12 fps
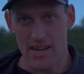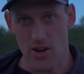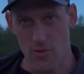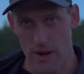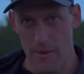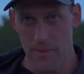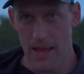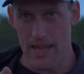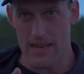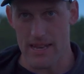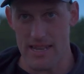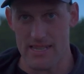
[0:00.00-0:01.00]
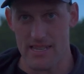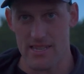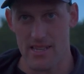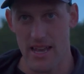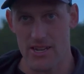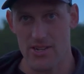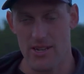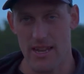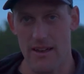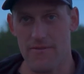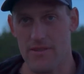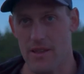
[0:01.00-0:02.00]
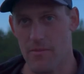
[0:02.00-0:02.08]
grip and disc selection definitely